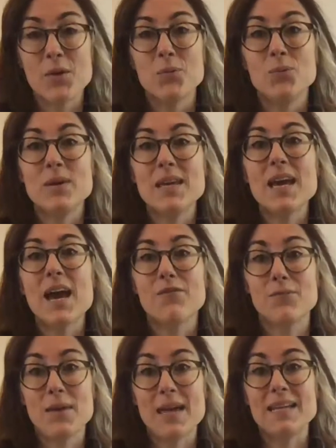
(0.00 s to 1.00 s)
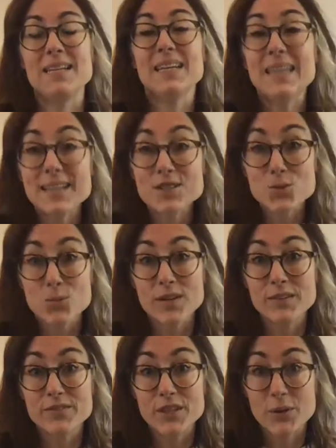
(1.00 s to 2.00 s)
We have made each one
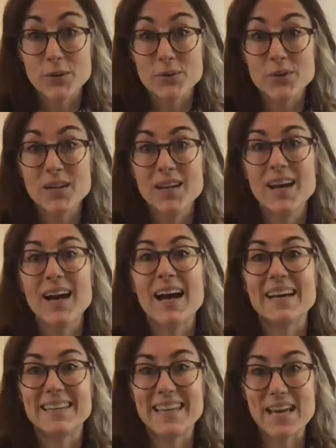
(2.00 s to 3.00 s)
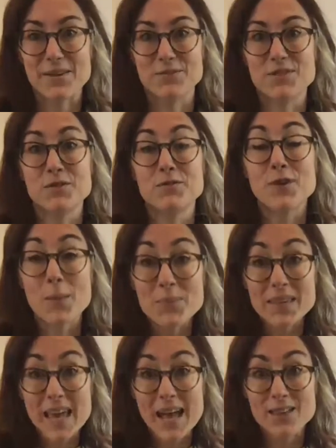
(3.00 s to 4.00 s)
of you a gift from the
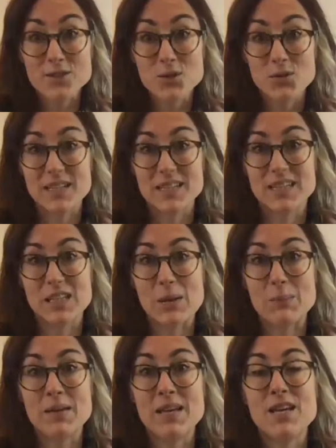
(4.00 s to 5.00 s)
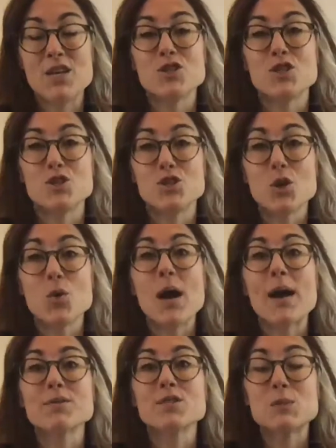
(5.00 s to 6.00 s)
Caledonian Club to show
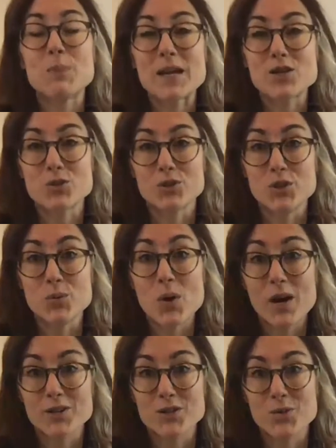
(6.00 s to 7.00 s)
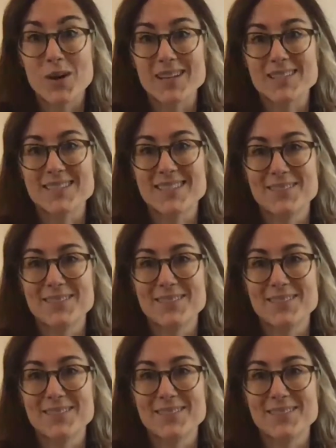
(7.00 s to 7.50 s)
how special you are to us.